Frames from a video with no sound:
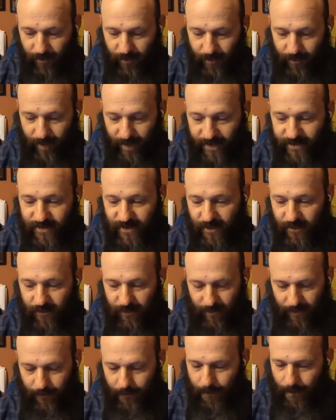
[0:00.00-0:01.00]
But
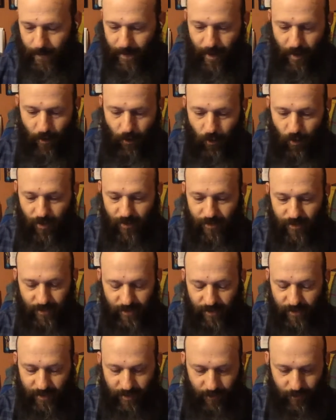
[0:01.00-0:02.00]
basically, what
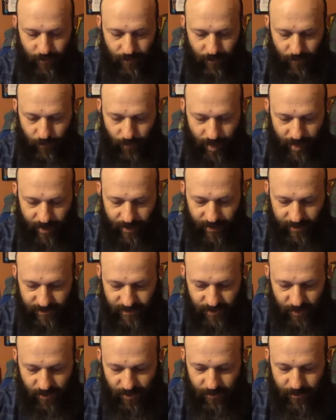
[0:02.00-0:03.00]
the writing is
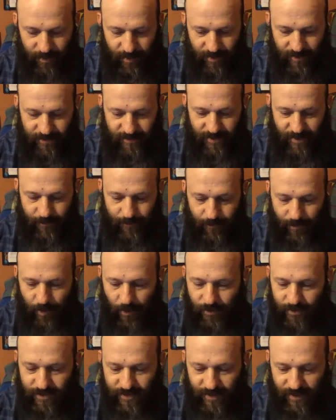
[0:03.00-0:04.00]
talking about is that
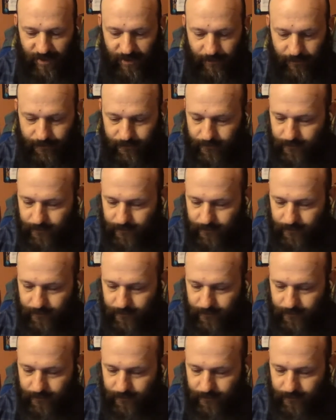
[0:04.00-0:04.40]
boasting